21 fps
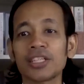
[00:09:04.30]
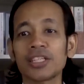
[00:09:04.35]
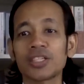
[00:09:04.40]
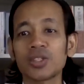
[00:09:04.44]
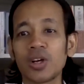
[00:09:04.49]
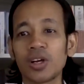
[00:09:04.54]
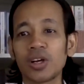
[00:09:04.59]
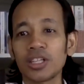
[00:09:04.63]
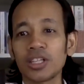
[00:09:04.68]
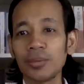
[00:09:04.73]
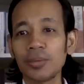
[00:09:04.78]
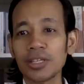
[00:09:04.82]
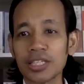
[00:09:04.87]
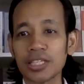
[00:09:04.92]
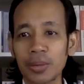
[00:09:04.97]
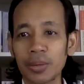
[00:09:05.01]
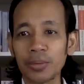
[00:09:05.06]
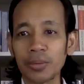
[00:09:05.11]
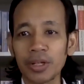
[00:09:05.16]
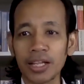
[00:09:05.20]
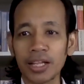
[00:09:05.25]
says no. That
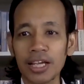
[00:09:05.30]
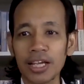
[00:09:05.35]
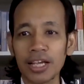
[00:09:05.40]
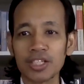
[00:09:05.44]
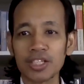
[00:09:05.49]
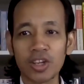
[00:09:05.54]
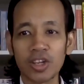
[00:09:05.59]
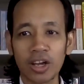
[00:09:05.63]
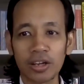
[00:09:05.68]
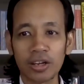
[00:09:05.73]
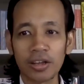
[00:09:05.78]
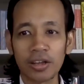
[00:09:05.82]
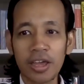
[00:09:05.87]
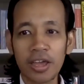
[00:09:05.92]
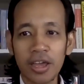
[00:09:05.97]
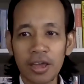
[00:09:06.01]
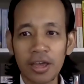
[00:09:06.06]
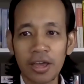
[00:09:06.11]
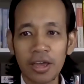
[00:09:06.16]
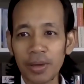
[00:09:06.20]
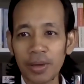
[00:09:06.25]
means Samuel has not
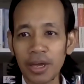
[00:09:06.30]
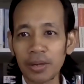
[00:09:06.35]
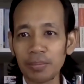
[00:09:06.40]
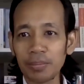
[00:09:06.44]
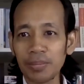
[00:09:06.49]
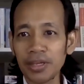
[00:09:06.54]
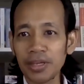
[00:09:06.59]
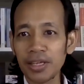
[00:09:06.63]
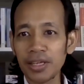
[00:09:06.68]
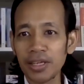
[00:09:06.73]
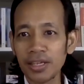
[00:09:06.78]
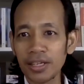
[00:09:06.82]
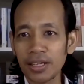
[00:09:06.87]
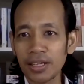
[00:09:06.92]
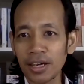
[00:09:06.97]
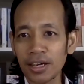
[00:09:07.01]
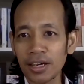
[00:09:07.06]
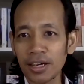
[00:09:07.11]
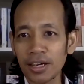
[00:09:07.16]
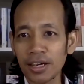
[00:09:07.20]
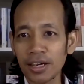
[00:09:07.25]
met me.
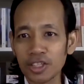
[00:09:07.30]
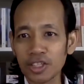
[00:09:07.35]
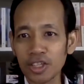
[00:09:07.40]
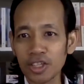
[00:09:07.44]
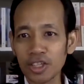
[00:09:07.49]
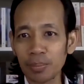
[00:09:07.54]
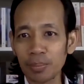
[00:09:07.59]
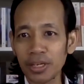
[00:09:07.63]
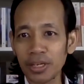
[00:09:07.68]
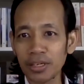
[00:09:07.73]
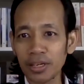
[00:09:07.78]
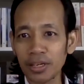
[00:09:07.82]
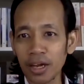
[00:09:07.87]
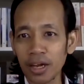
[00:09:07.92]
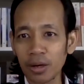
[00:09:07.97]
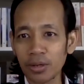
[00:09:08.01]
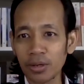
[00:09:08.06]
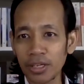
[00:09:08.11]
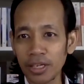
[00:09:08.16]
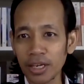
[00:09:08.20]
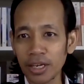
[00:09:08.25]
Uh, has not been
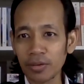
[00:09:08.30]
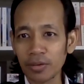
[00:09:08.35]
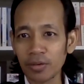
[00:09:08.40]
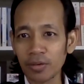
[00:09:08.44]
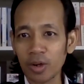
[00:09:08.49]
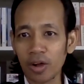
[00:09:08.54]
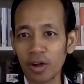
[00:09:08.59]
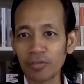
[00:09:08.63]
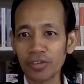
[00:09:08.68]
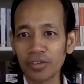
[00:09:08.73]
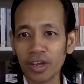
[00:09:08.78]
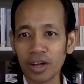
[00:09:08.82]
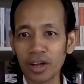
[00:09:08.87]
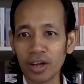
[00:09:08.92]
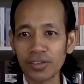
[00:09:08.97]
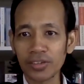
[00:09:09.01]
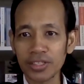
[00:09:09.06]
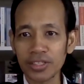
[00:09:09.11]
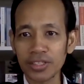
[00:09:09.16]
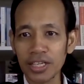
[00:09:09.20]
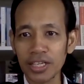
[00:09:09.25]
out in our coffee
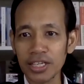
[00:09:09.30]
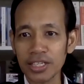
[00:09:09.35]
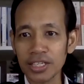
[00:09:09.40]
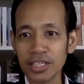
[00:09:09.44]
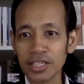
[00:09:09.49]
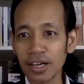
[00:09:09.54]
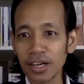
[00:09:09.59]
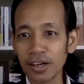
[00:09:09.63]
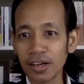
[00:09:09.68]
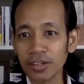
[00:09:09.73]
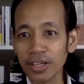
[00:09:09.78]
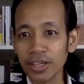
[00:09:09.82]
conversation.